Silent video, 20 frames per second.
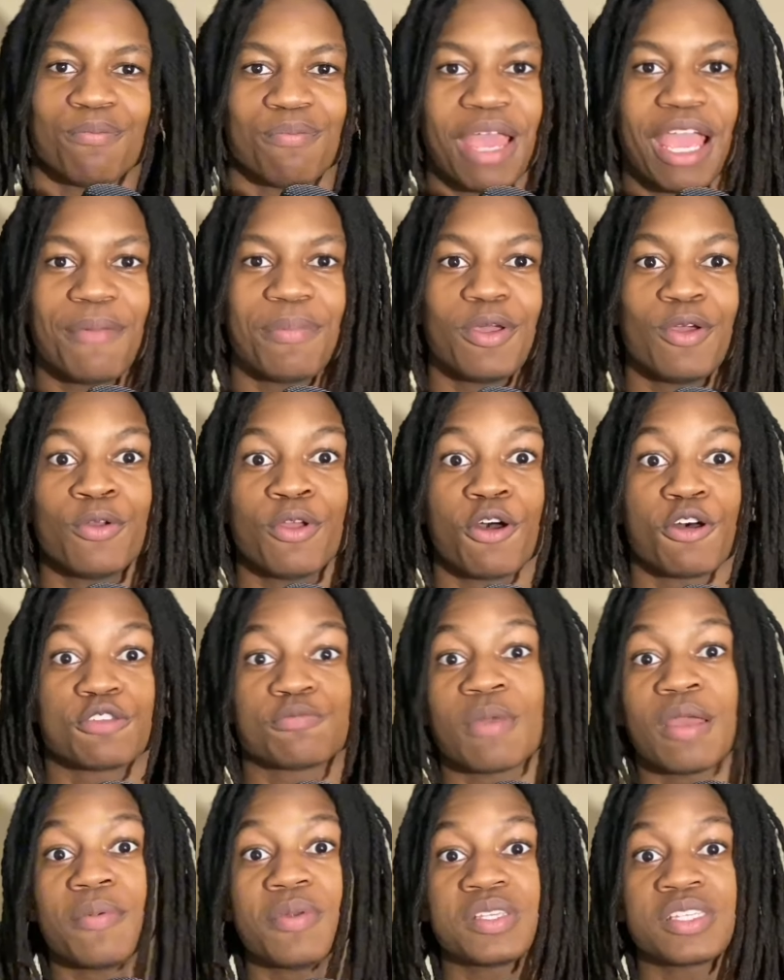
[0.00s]
Maybe, who knows,
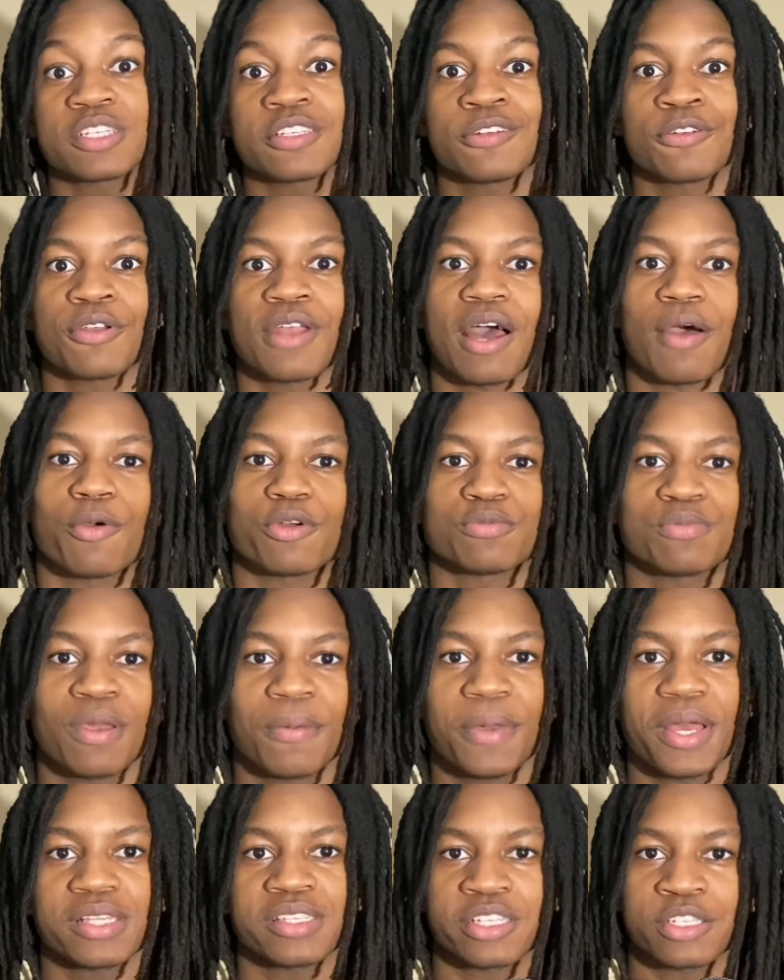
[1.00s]
maybe 600 hours.
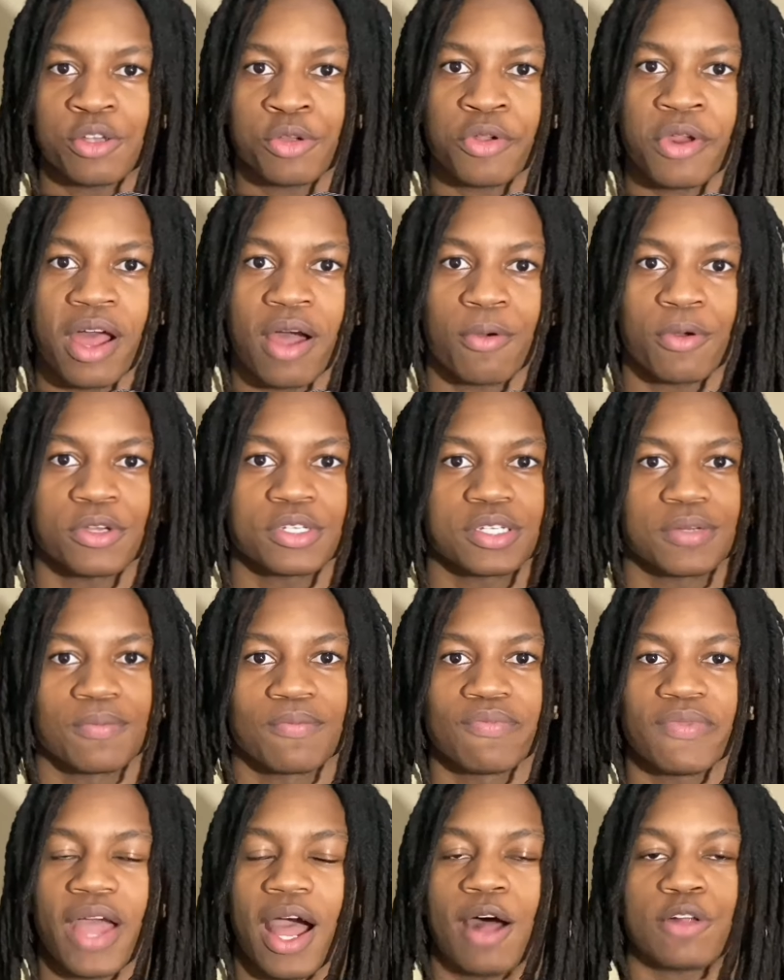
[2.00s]
Maybe at 600 hours,
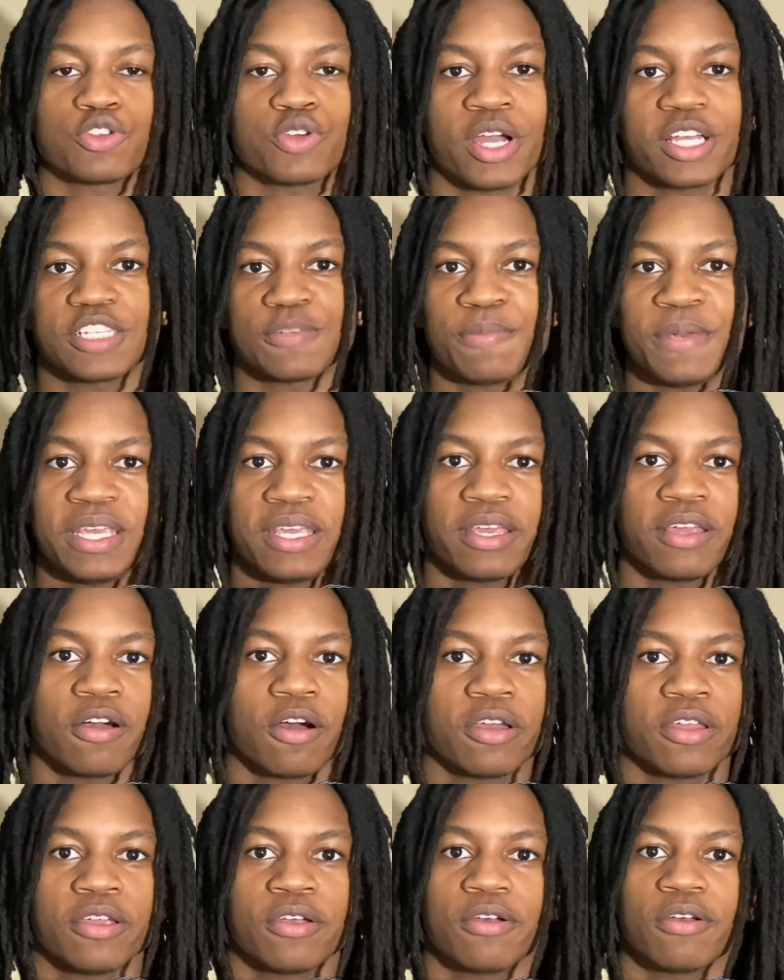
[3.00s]
I'll try speaking
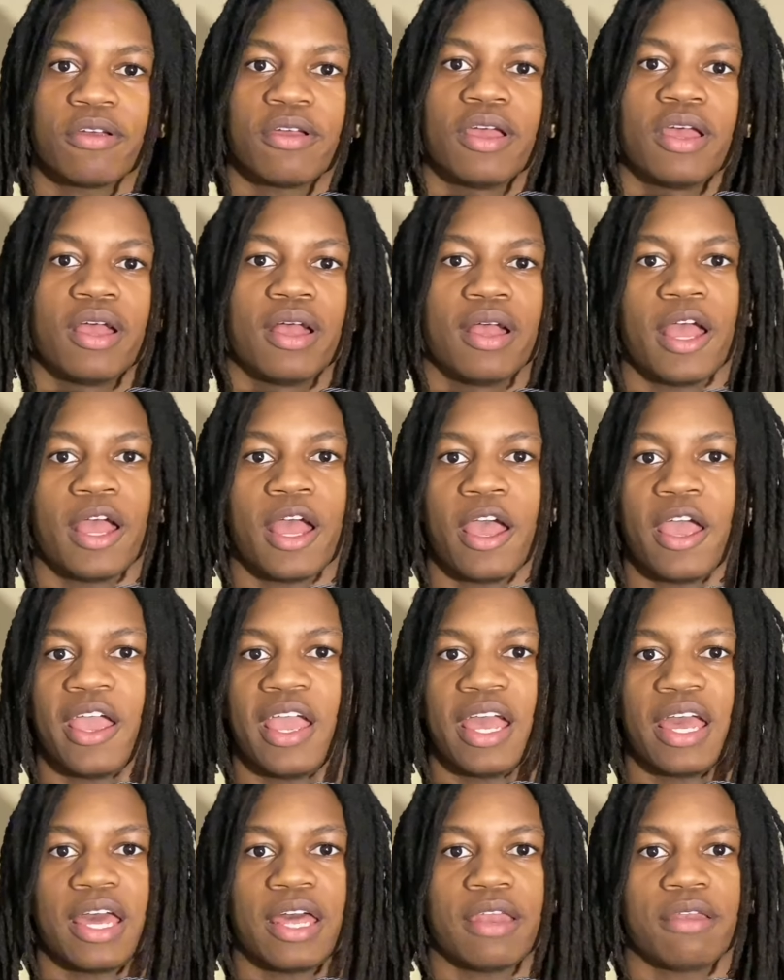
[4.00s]
on here,
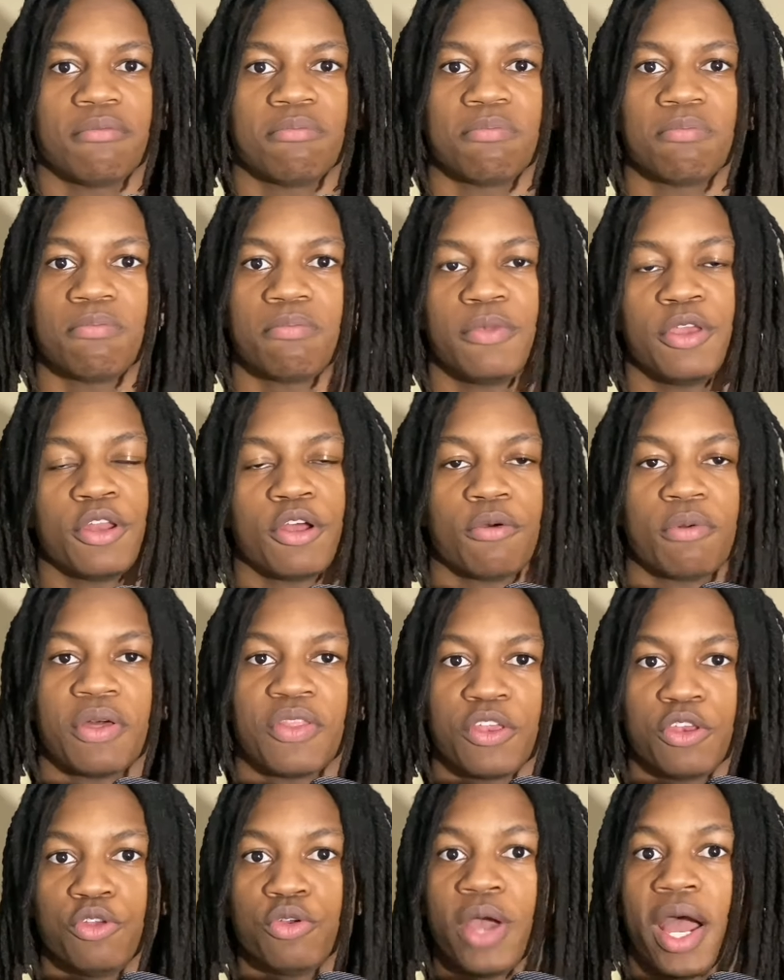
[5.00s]
and, you know, and
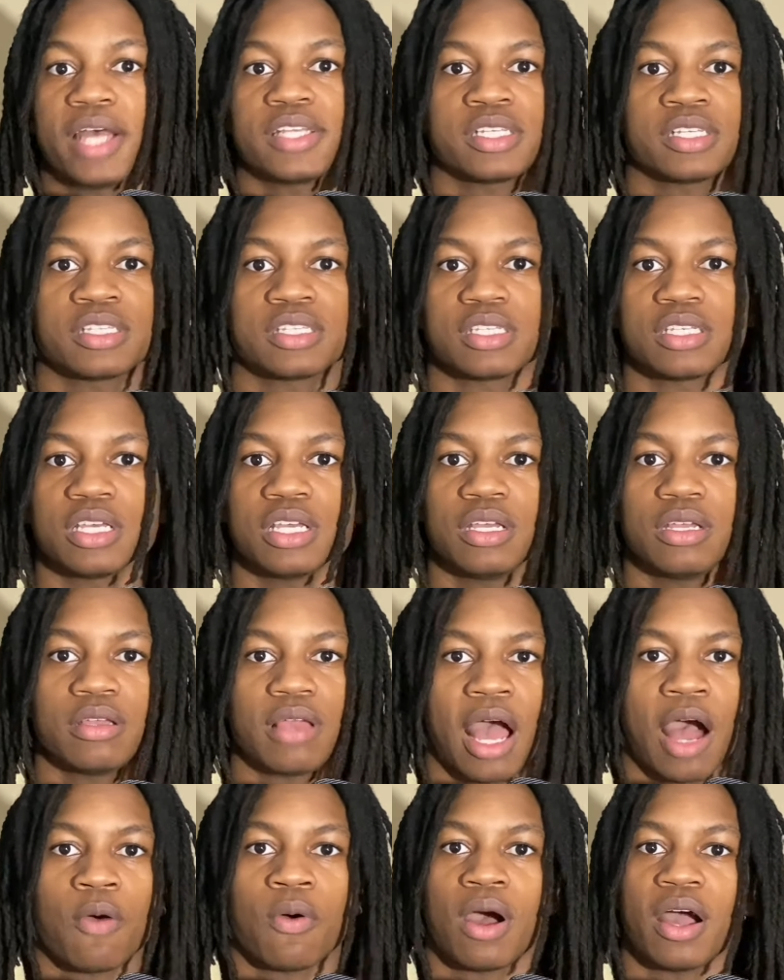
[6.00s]
then you guys can see
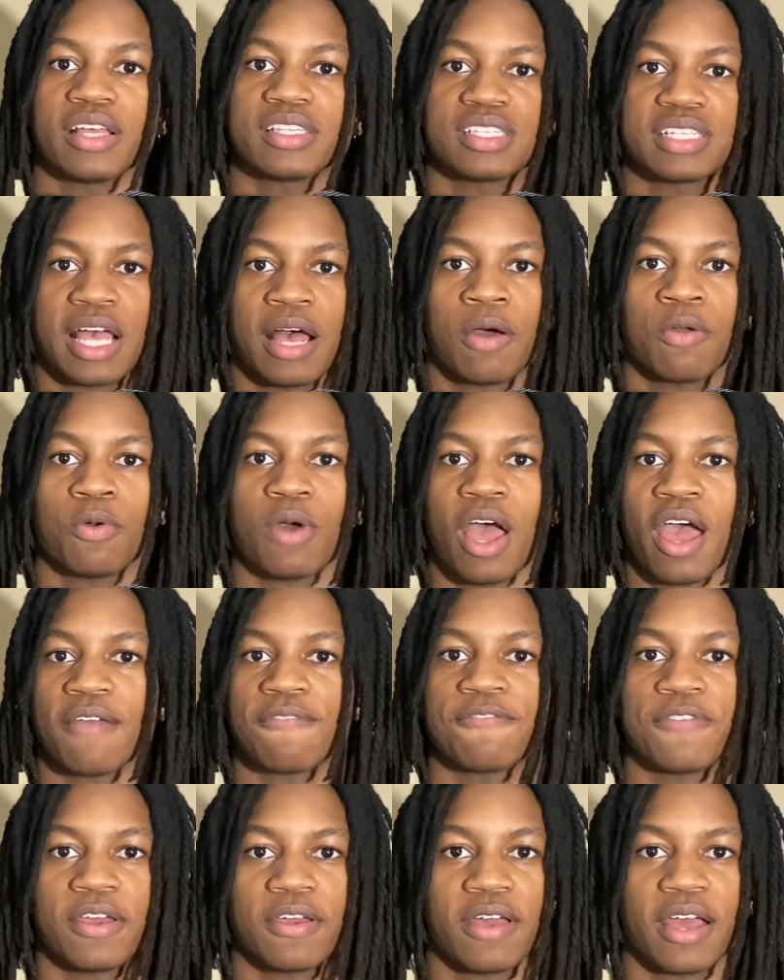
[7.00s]
how I sound
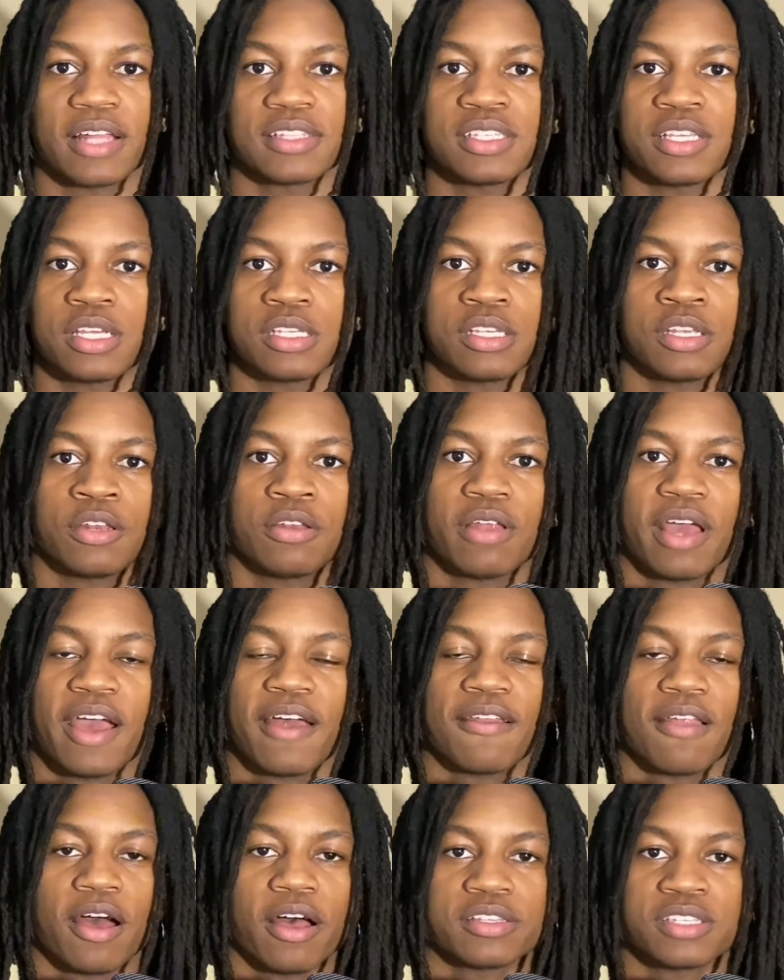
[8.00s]
at
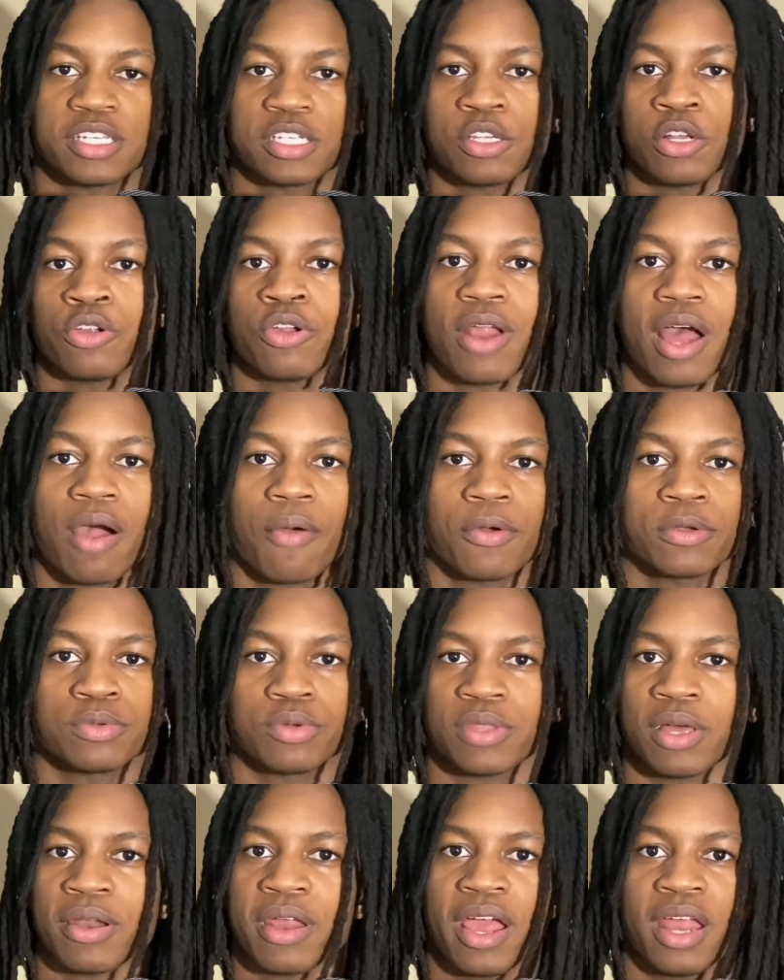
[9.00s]
600 hours
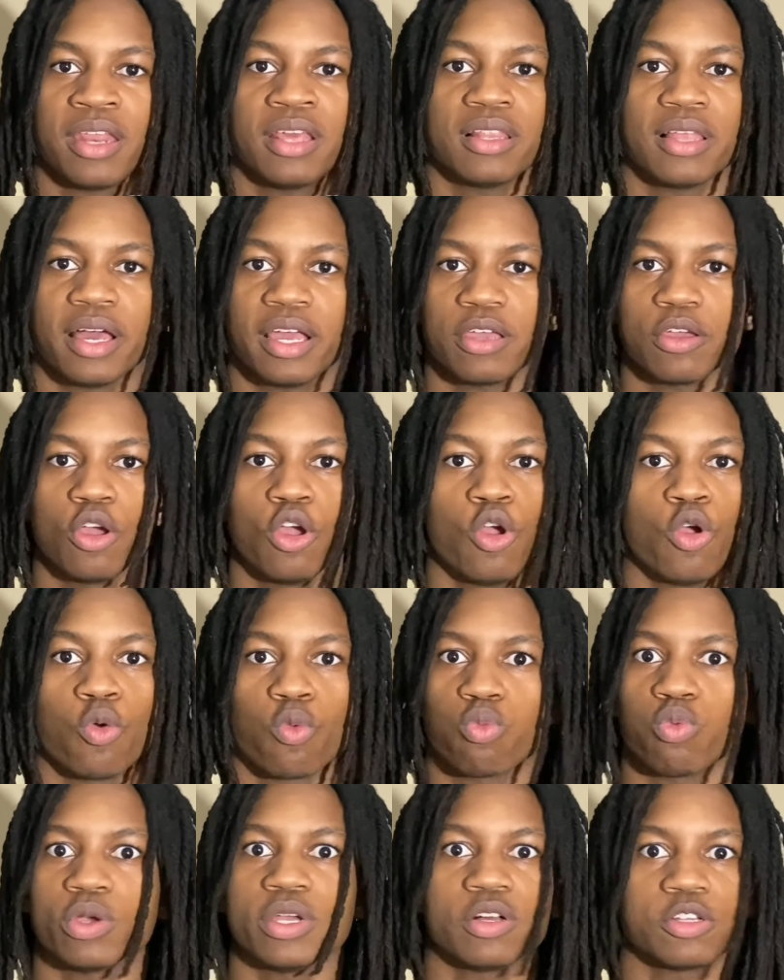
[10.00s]
without any, like,
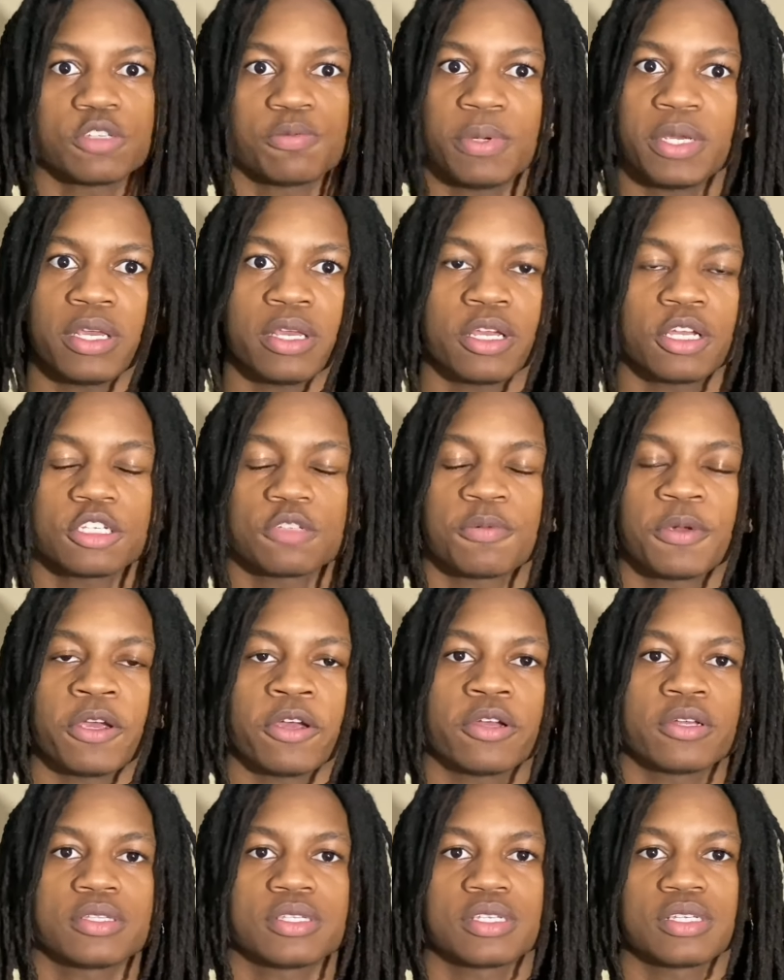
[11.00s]
real speaking
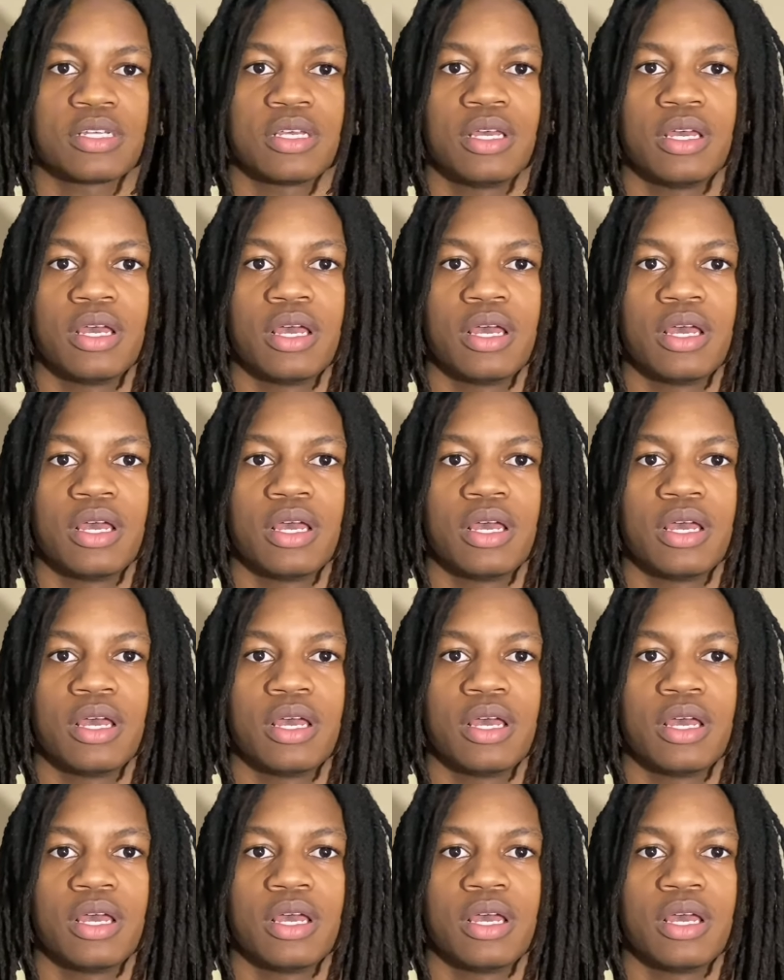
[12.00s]
experience.